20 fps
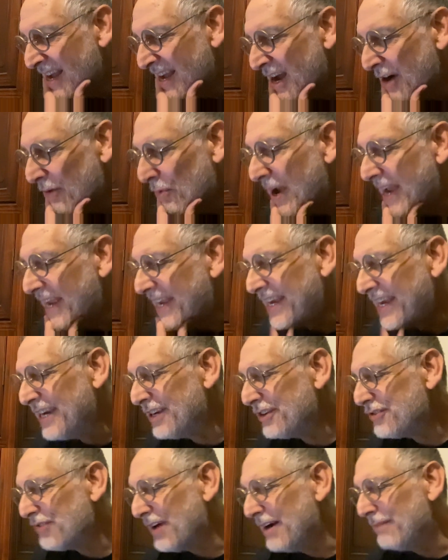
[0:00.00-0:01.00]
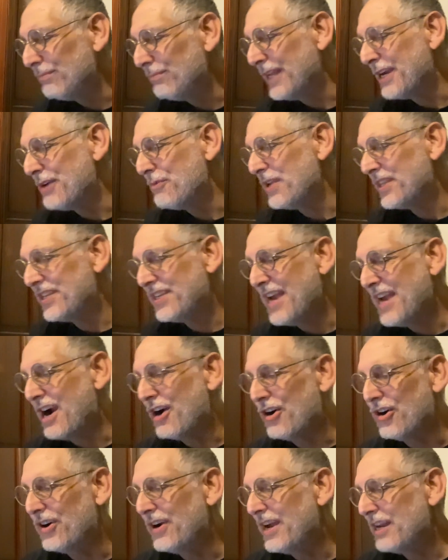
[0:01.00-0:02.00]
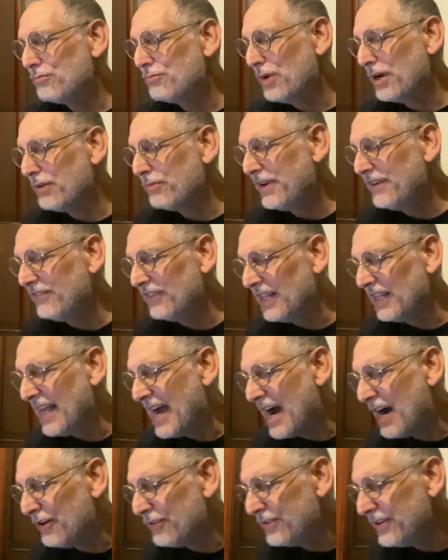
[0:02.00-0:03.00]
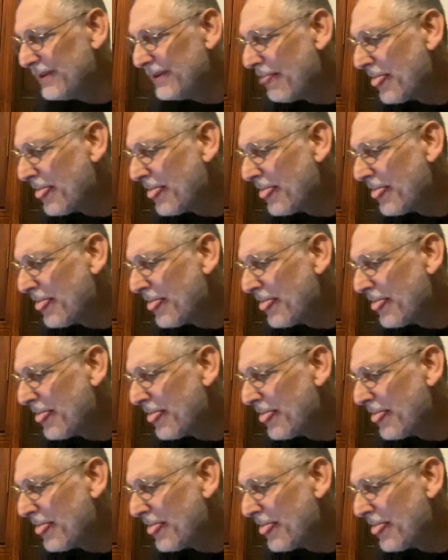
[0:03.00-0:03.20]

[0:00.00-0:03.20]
Waking, trembling with terror at what we've allowed,